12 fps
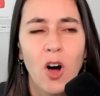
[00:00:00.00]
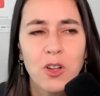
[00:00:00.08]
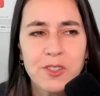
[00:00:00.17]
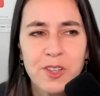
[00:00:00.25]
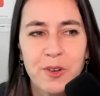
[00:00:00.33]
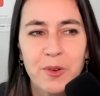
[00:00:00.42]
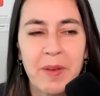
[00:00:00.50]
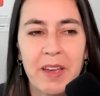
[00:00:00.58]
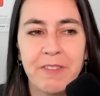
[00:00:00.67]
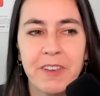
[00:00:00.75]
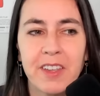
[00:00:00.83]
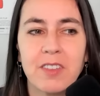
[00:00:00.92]
Also, I
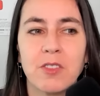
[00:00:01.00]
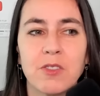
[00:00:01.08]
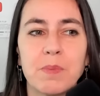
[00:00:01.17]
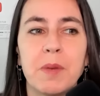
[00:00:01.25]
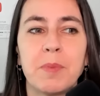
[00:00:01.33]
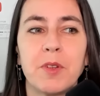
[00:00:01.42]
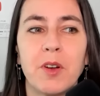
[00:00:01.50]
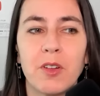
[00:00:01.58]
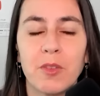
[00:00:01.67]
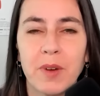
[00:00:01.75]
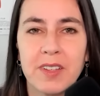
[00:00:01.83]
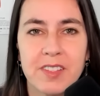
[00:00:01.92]
feel like those people are
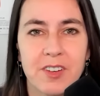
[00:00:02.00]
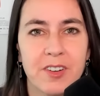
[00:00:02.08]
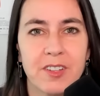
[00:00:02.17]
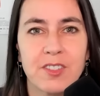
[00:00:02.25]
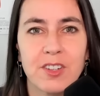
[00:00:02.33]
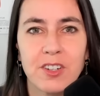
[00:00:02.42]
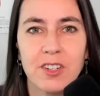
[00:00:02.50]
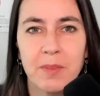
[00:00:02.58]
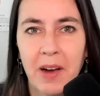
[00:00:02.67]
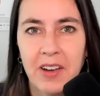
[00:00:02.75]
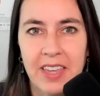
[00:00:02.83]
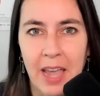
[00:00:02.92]
the ones that are concerned
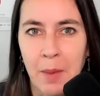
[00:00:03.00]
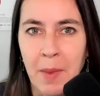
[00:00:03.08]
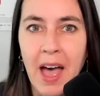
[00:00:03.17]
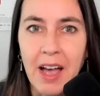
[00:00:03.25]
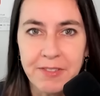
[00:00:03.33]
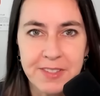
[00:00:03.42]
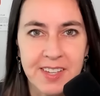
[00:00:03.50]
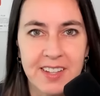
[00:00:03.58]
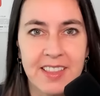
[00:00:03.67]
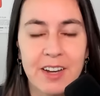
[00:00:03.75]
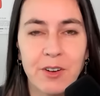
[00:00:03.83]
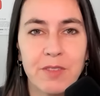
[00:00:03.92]
about EMFs and
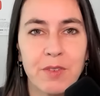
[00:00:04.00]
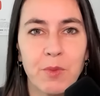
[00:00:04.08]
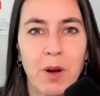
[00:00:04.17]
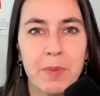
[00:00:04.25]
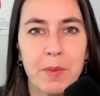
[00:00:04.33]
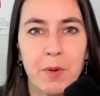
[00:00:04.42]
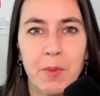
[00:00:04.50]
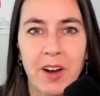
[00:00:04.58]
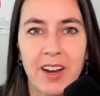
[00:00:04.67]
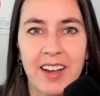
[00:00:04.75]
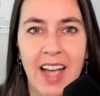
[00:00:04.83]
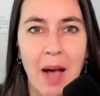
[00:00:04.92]
they don't even want people
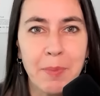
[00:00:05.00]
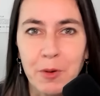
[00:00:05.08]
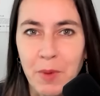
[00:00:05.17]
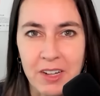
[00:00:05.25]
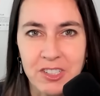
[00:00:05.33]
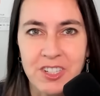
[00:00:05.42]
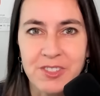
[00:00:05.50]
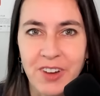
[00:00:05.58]
wearing Apple Watches,